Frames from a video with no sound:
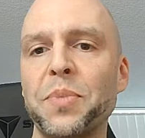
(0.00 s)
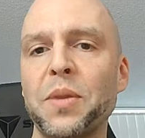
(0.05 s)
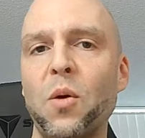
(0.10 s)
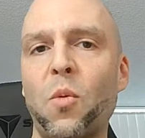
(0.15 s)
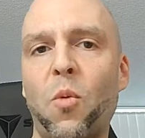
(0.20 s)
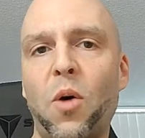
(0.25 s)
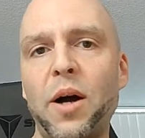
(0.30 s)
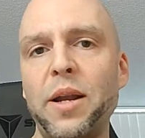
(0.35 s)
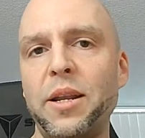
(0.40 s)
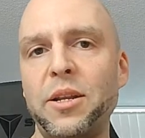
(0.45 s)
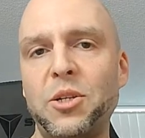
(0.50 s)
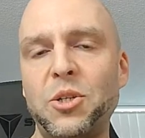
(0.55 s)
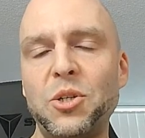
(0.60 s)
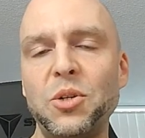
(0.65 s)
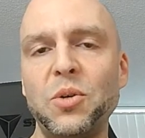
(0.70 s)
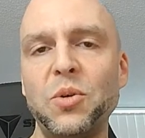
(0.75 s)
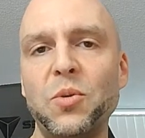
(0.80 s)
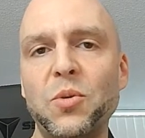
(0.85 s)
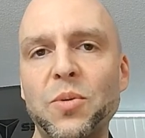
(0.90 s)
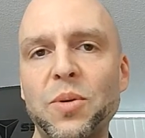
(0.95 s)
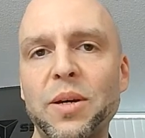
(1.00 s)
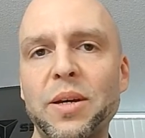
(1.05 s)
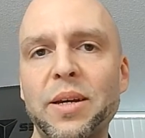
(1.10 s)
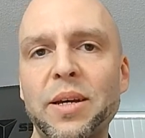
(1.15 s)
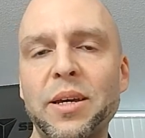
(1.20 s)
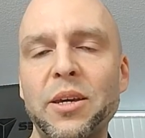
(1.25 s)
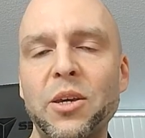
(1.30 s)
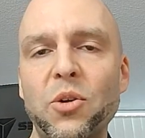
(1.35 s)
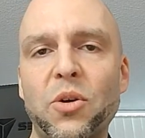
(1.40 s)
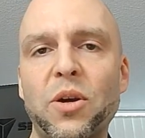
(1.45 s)
wanted to,
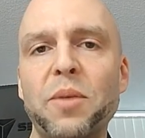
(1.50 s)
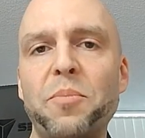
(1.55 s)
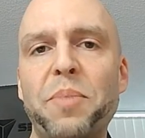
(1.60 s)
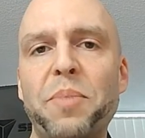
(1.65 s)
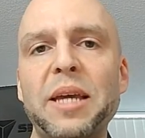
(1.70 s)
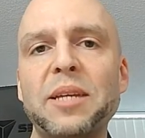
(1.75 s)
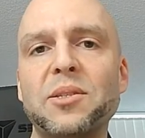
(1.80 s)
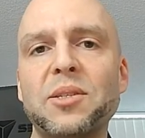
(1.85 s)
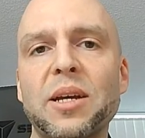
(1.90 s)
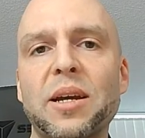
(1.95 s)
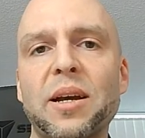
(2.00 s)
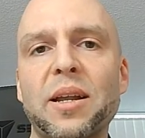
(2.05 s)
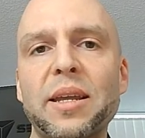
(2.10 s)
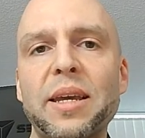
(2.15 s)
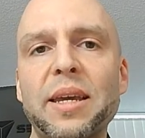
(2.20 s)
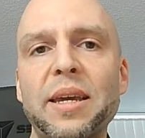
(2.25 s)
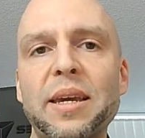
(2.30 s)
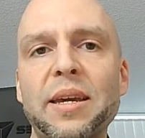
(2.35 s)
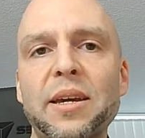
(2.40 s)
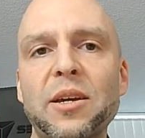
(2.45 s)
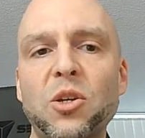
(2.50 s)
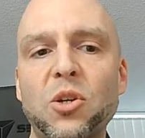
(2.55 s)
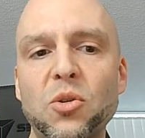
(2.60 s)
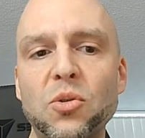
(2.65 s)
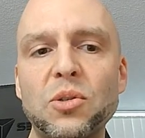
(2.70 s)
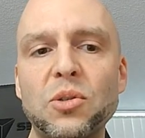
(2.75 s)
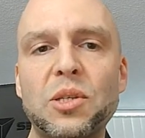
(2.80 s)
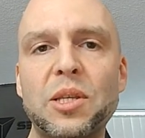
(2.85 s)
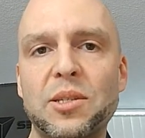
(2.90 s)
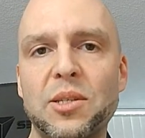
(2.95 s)
you could basically
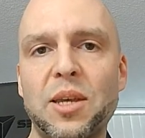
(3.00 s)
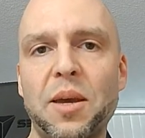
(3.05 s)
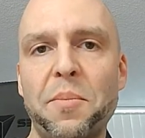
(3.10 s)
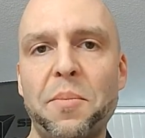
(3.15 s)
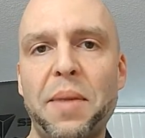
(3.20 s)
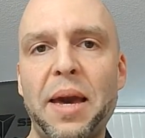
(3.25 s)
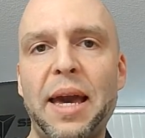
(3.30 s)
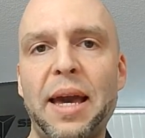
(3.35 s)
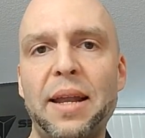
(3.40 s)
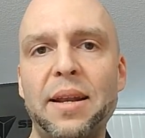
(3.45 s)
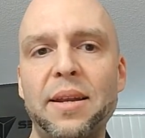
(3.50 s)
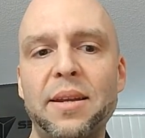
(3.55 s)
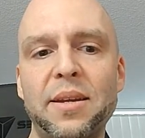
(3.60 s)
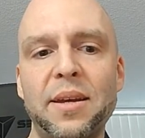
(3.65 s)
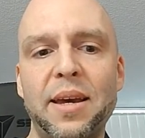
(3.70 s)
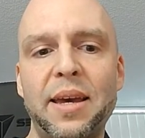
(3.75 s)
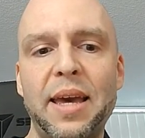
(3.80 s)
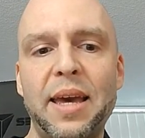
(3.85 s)
use this command